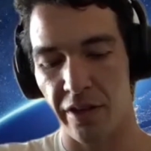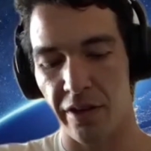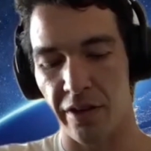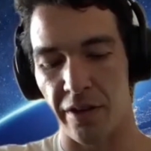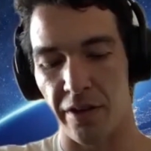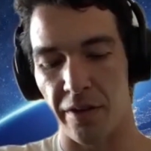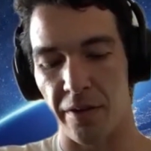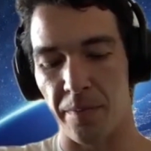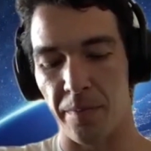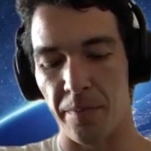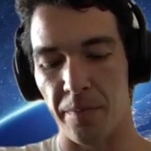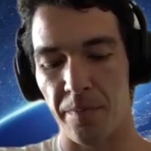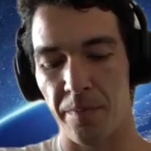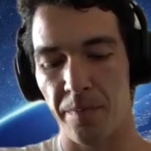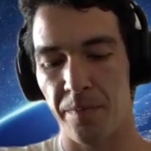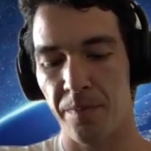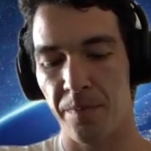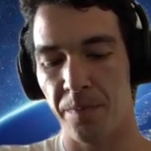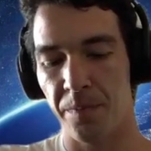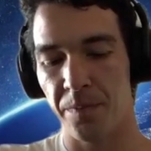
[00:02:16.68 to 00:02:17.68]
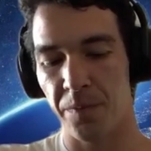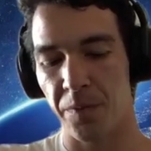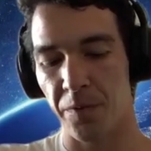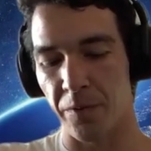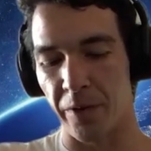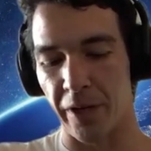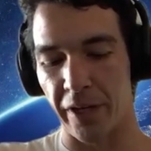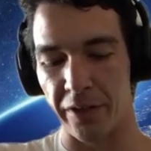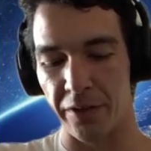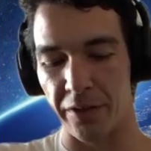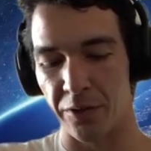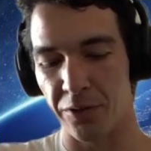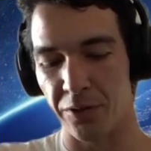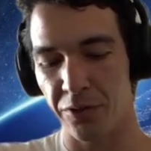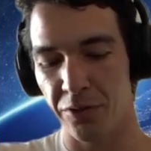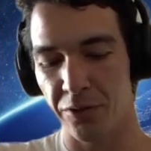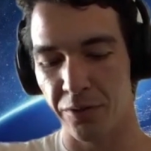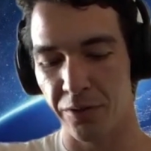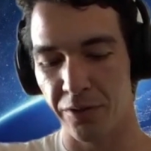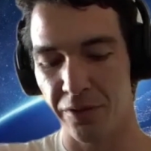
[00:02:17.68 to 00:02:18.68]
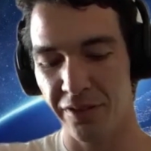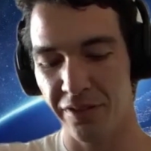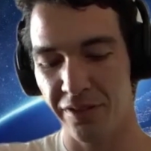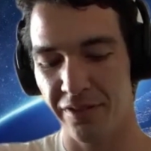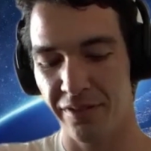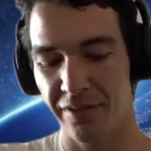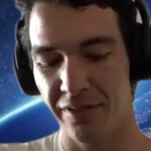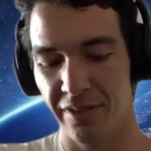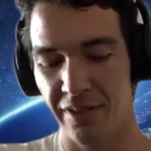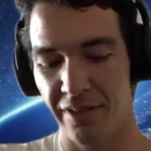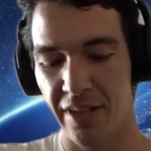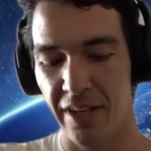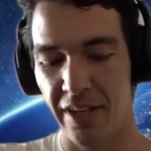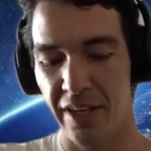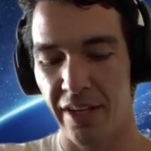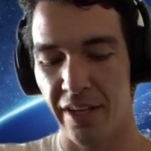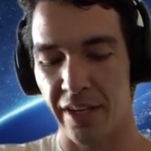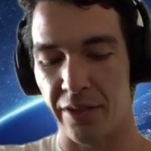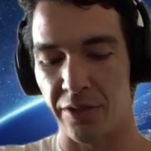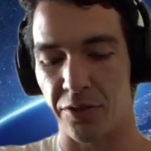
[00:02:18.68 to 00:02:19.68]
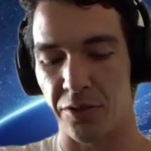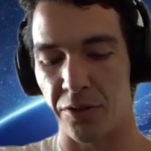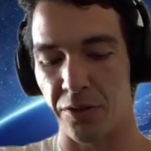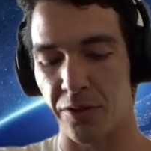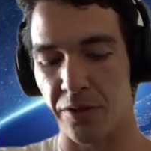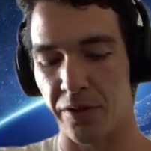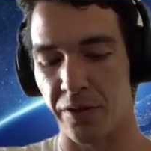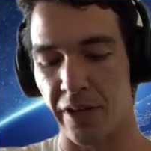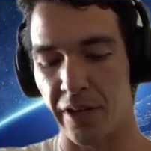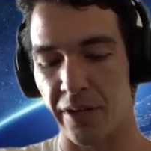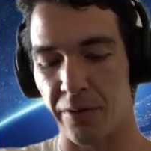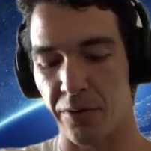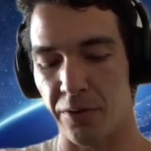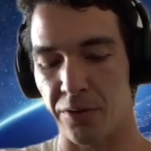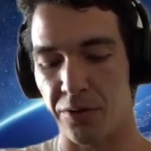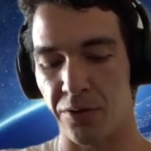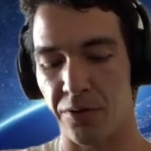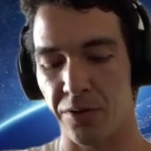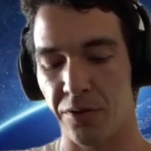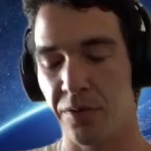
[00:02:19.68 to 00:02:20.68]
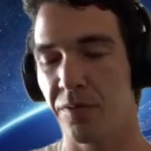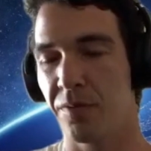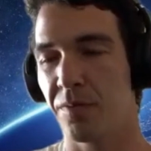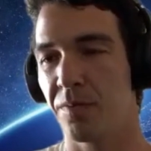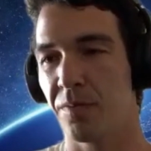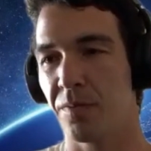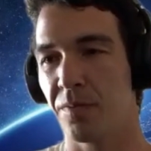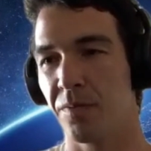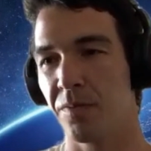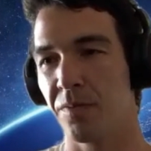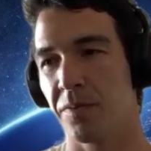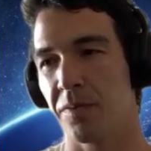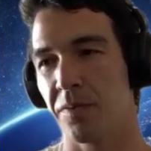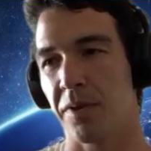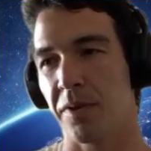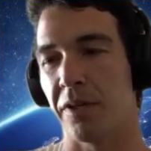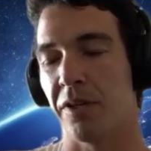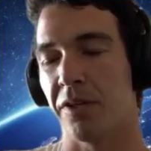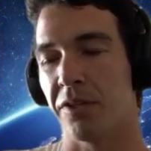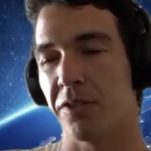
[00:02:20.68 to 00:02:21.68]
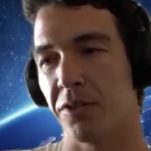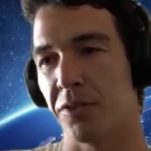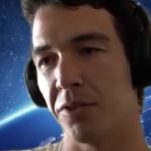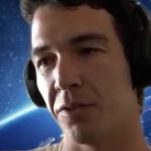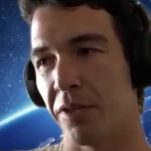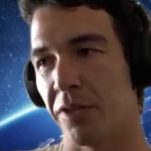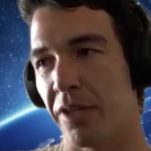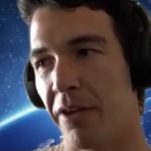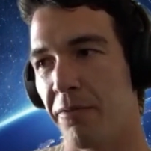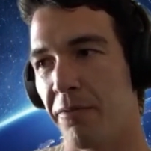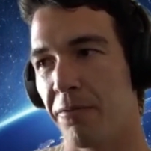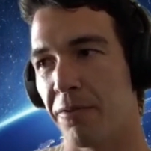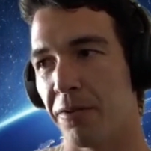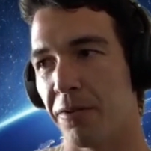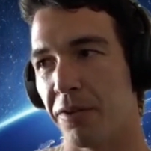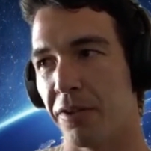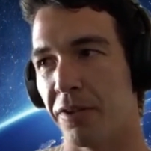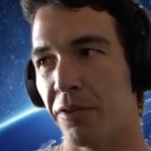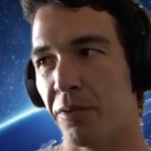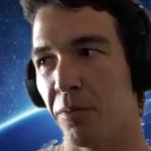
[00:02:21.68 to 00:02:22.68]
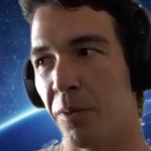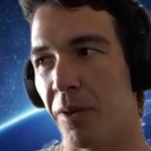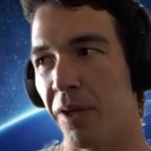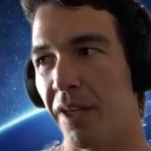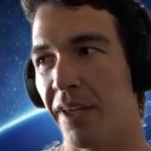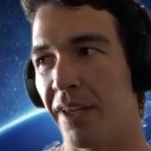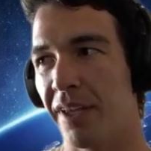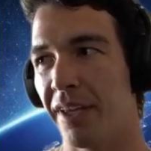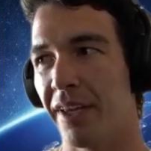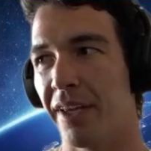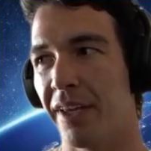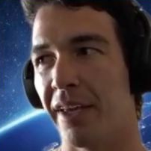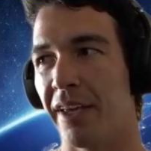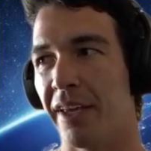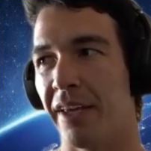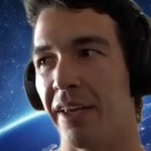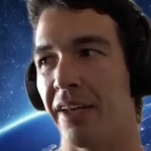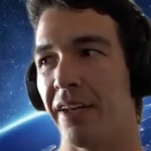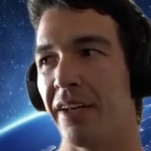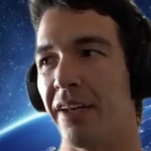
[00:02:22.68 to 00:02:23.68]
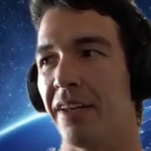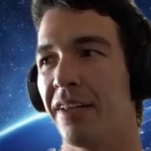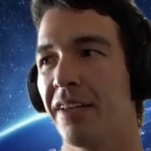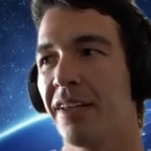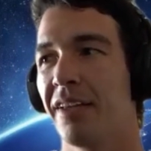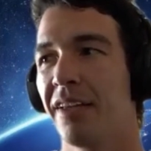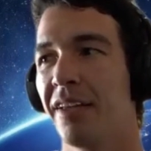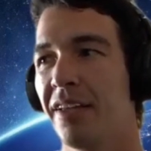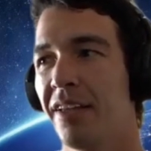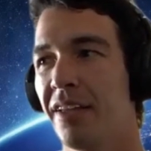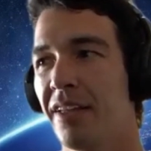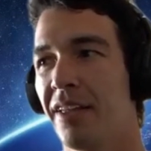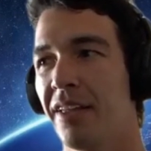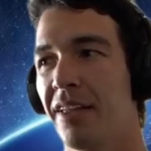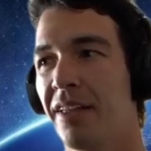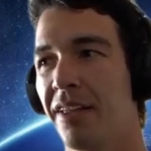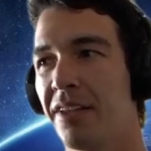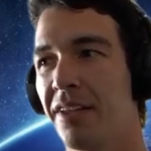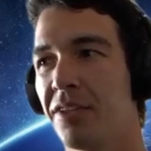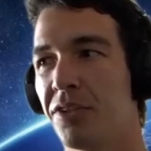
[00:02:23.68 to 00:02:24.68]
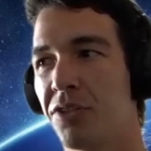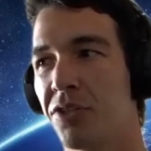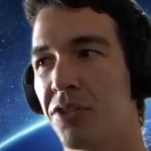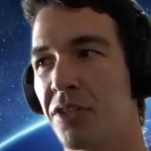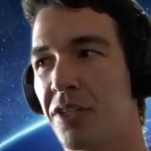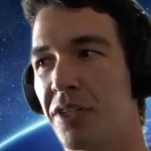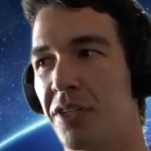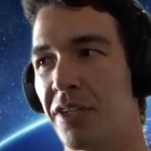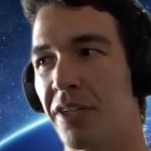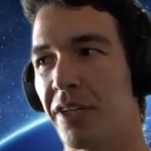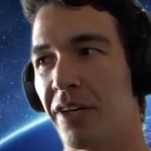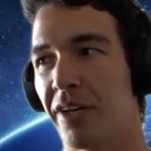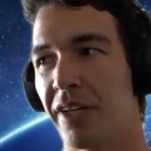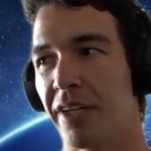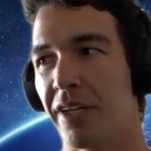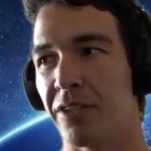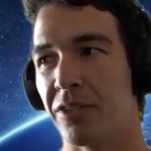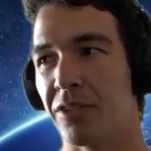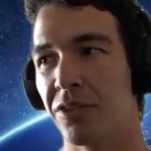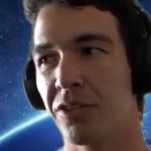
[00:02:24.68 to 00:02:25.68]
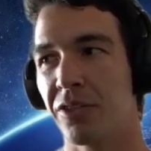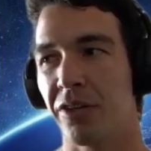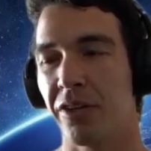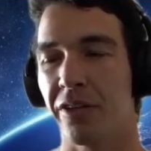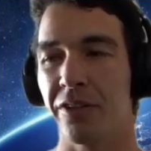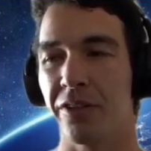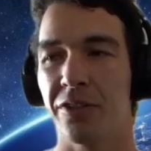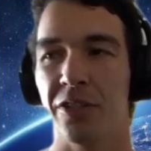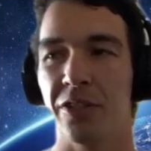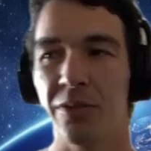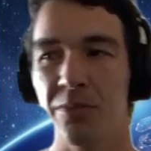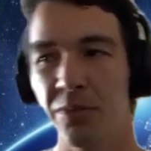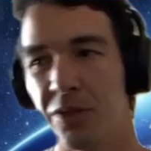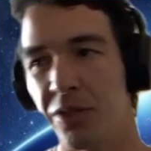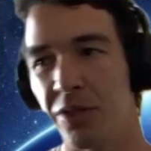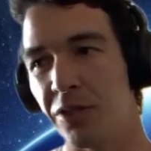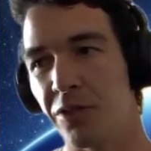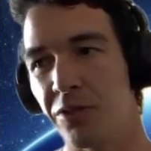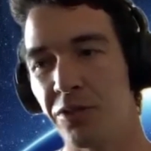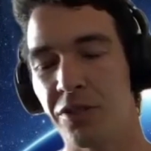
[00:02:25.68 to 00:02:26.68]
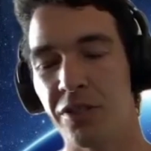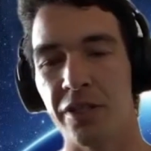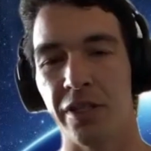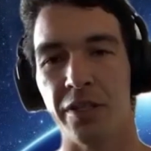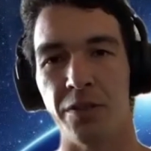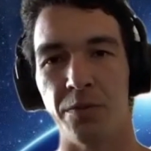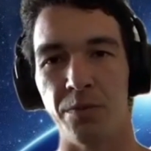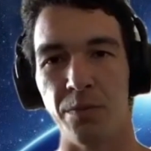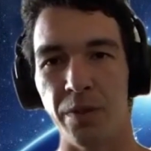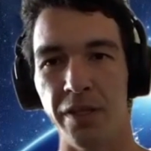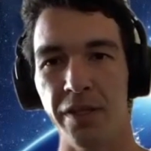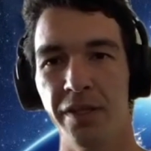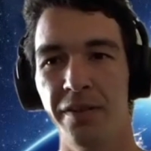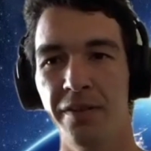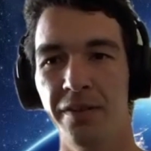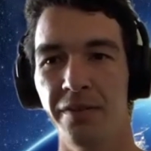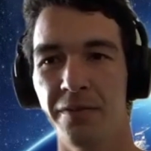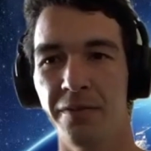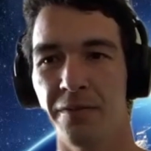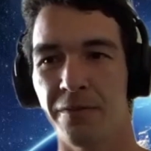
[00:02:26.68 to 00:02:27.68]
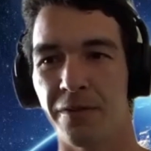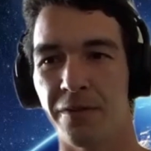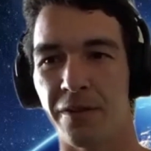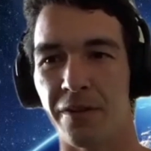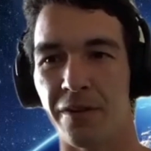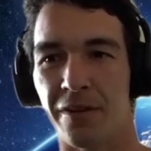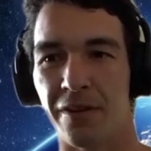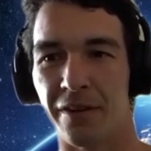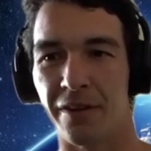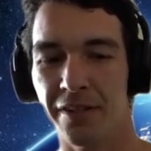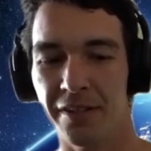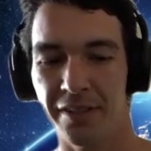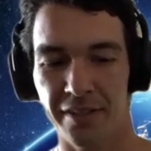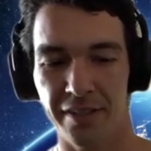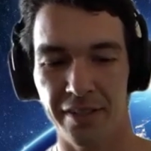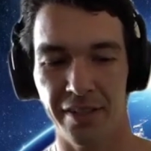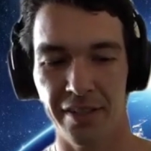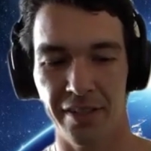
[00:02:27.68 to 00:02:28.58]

um regular school. And so I got to do that for a little bit. And she got a scholarship to UCSB for art,